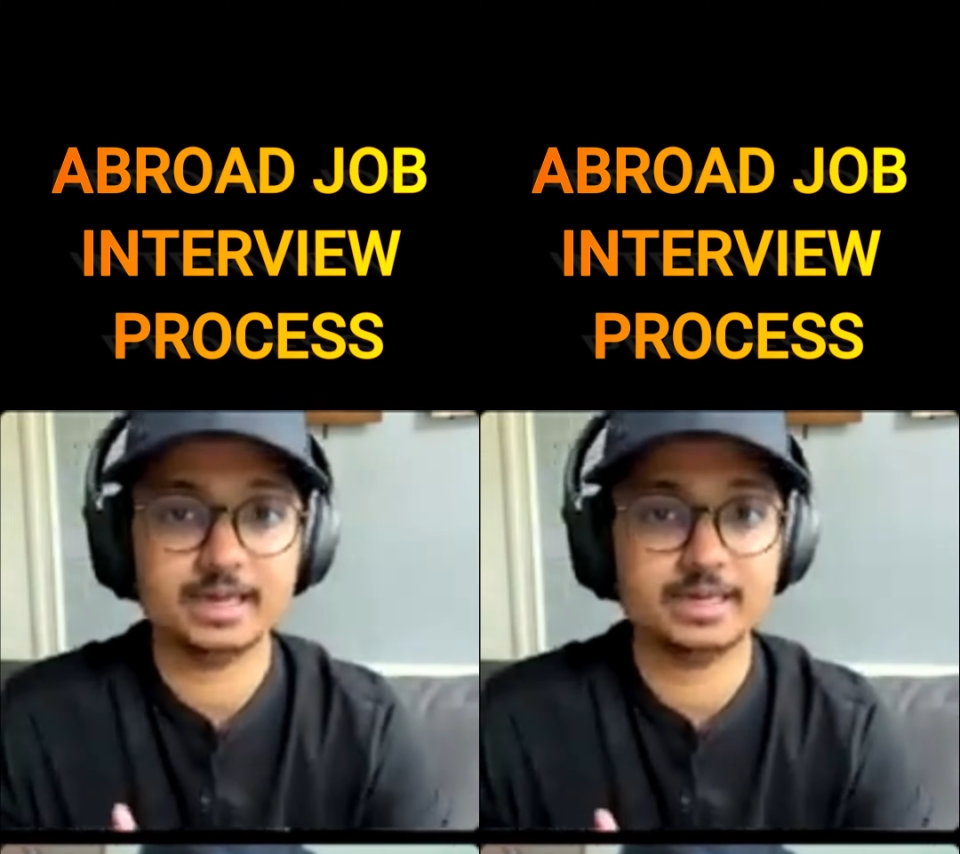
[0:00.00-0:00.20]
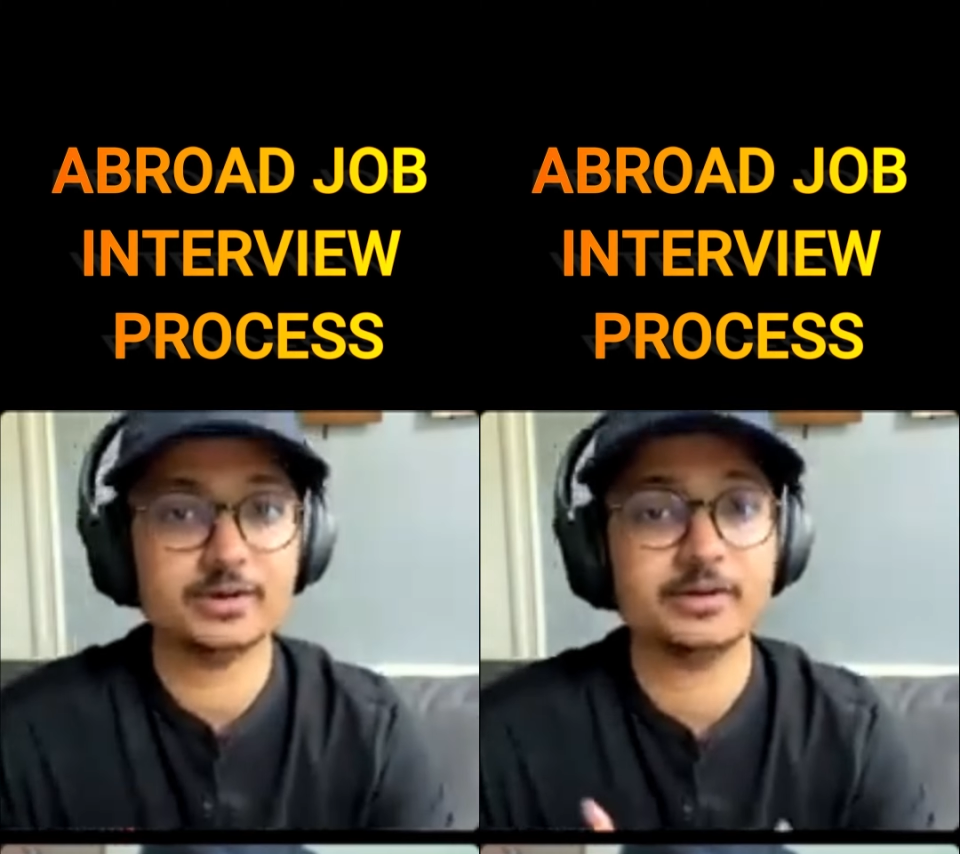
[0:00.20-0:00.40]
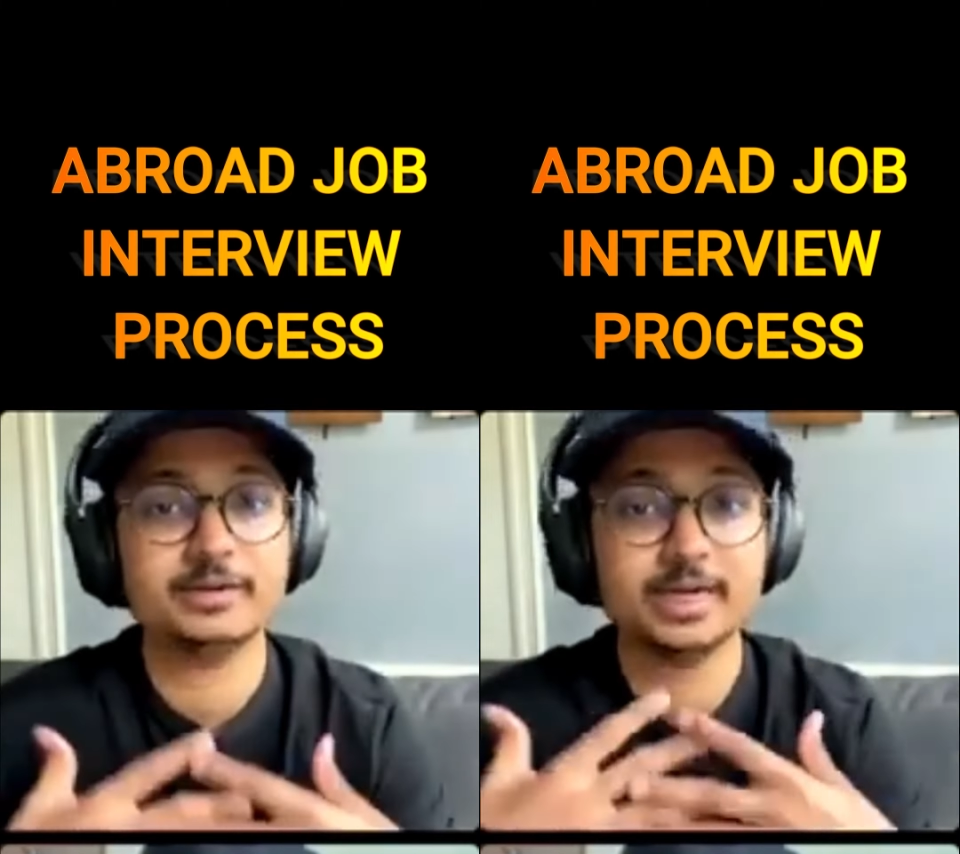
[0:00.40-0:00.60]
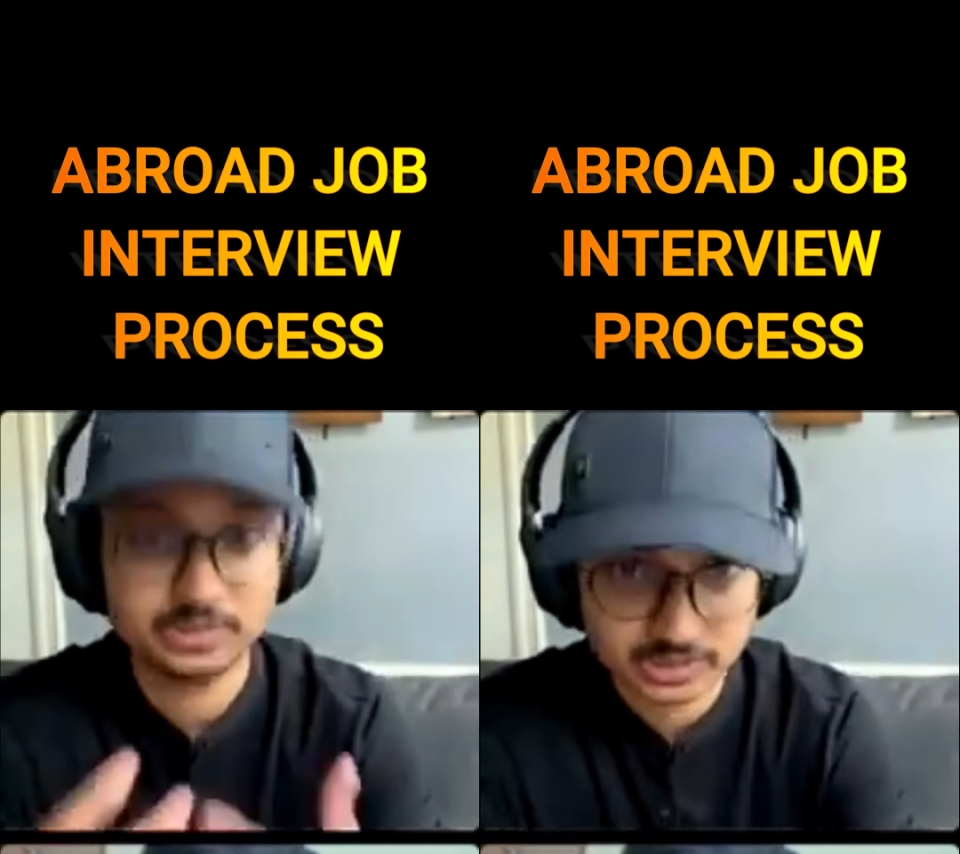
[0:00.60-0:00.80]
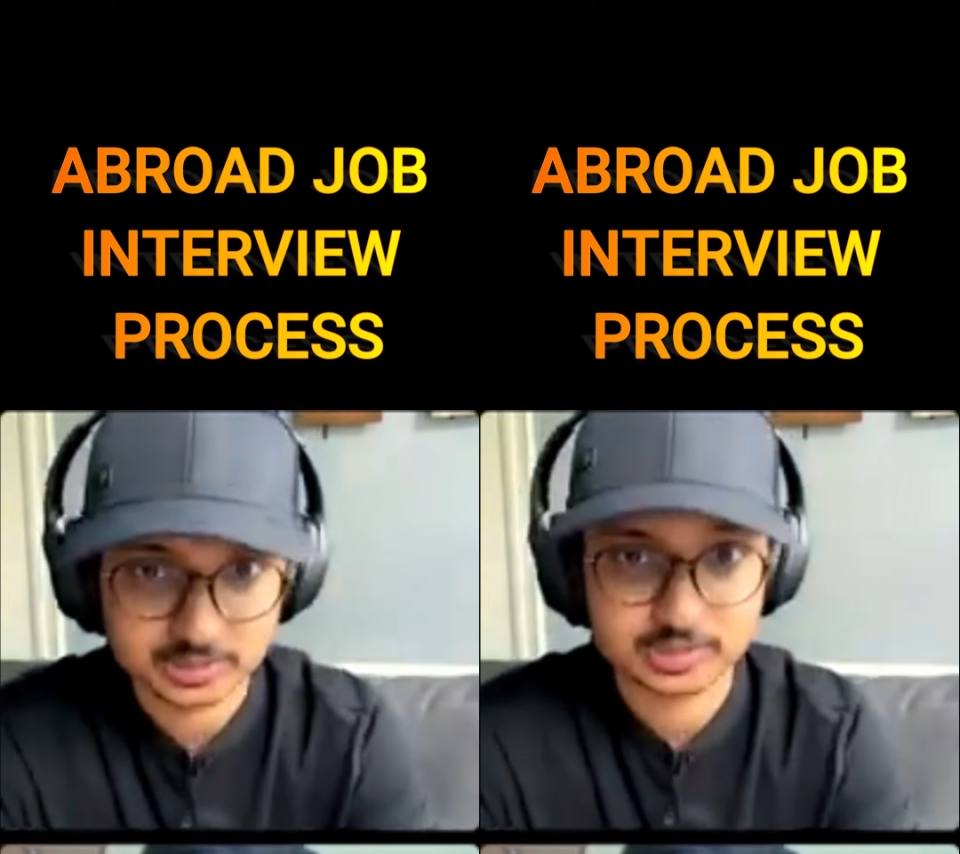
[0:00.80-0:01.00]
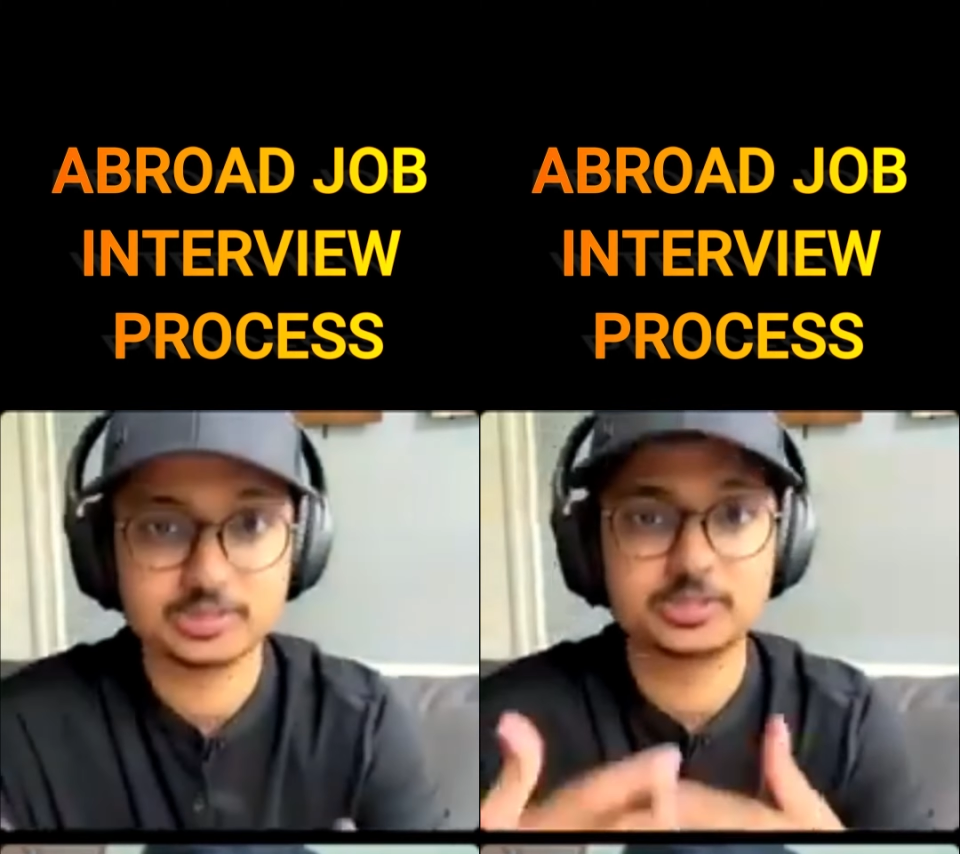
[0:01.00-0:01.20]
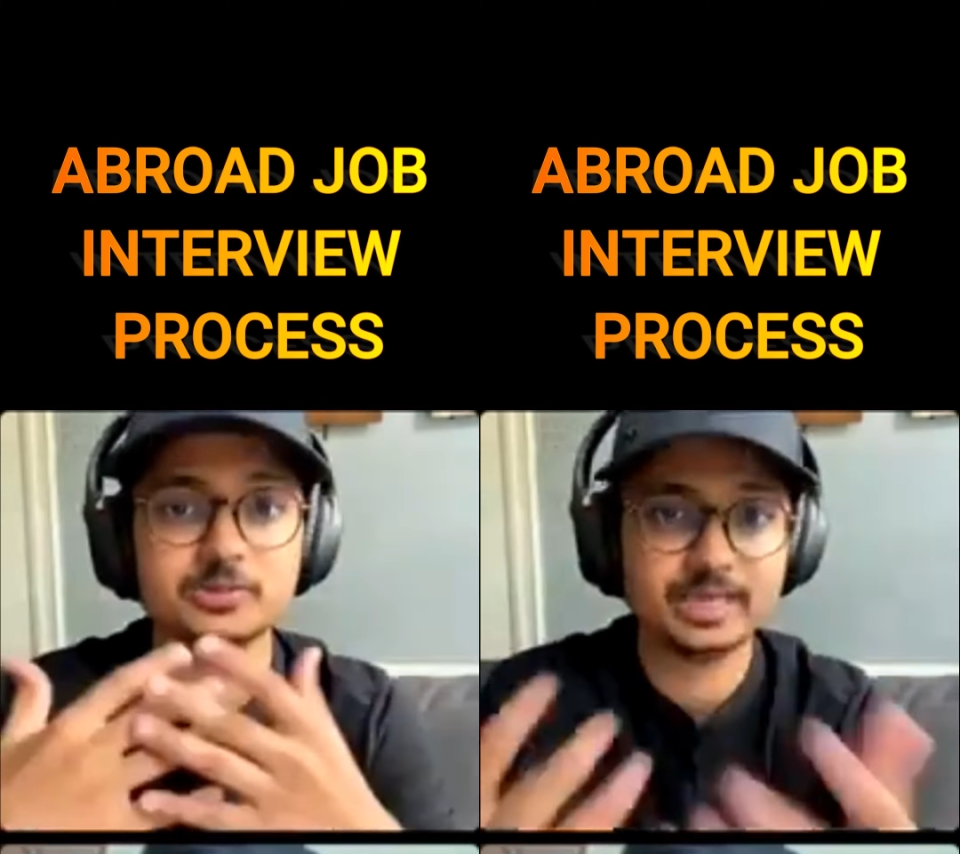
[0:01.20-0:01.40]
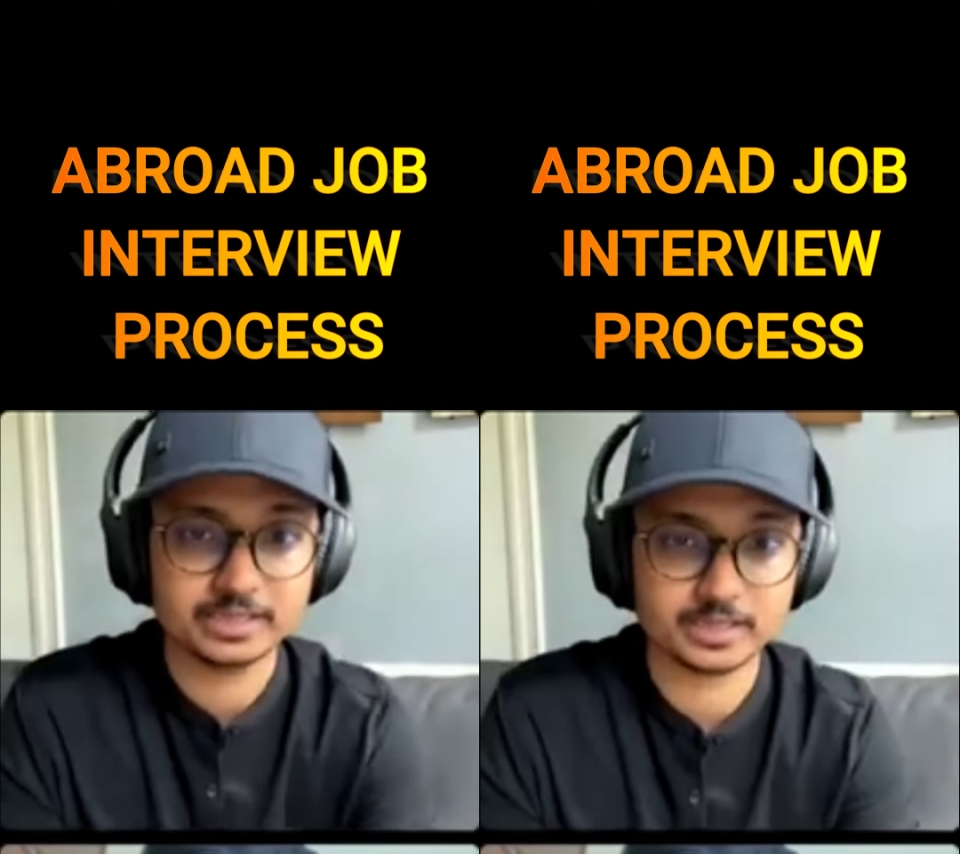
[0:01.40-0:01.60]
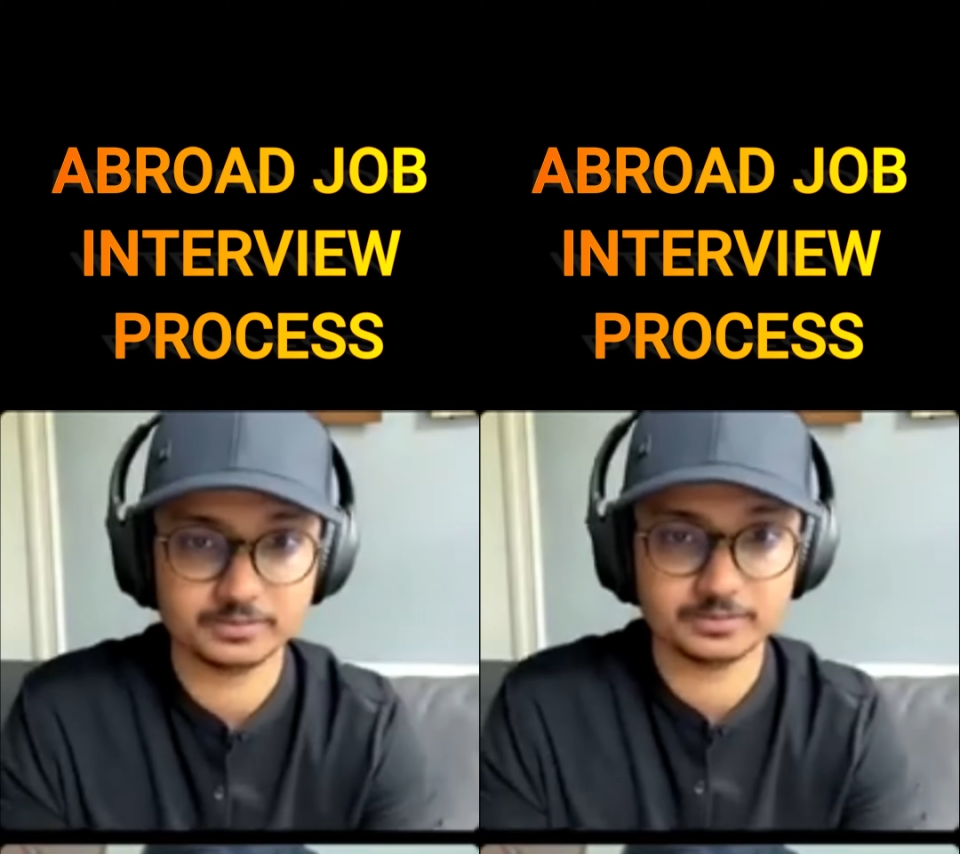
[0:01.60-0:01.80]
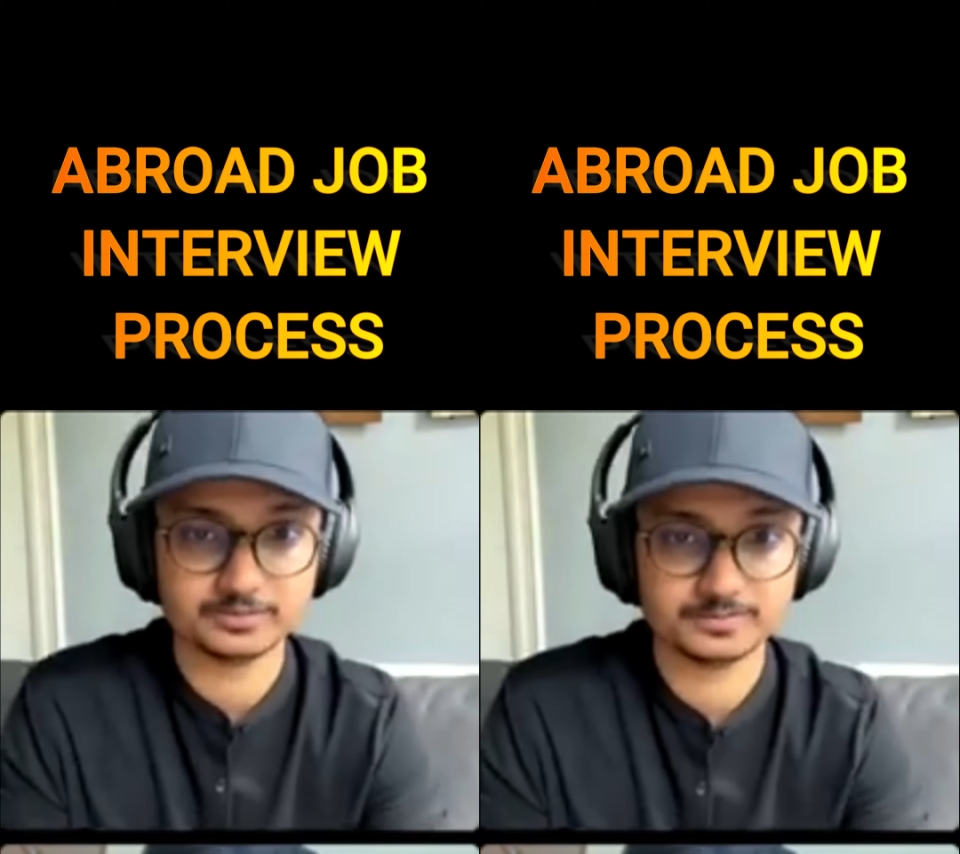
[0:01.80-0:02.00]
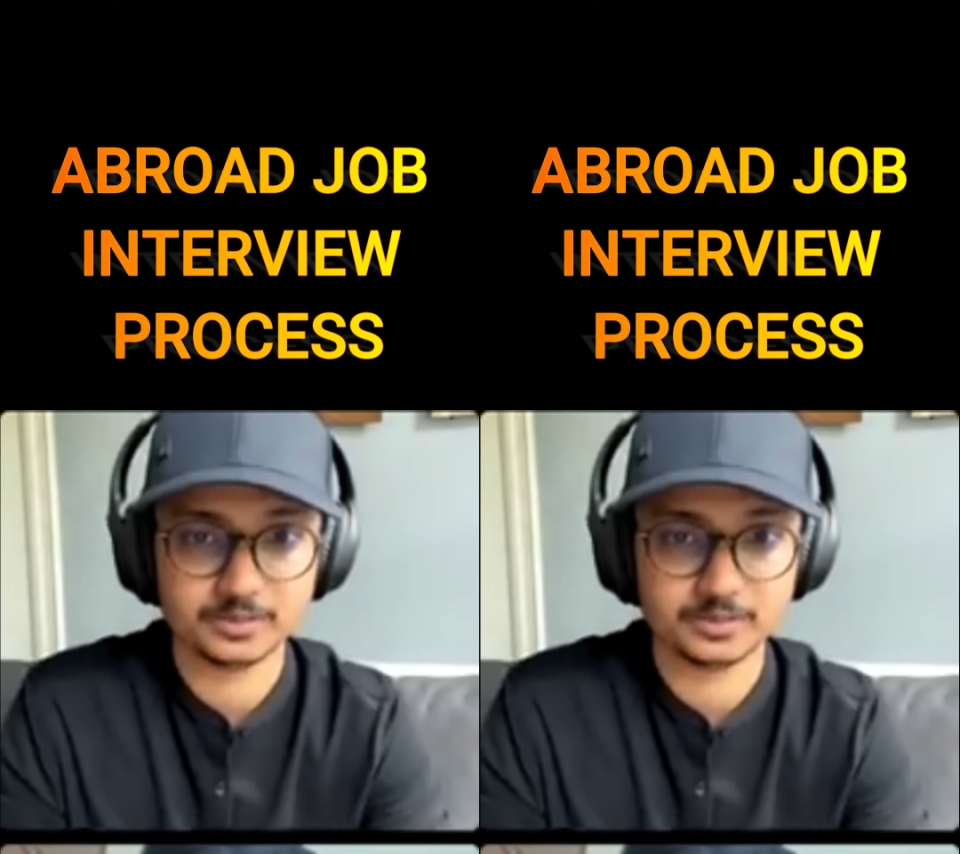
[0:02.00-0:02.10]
and you have done justice to the interview.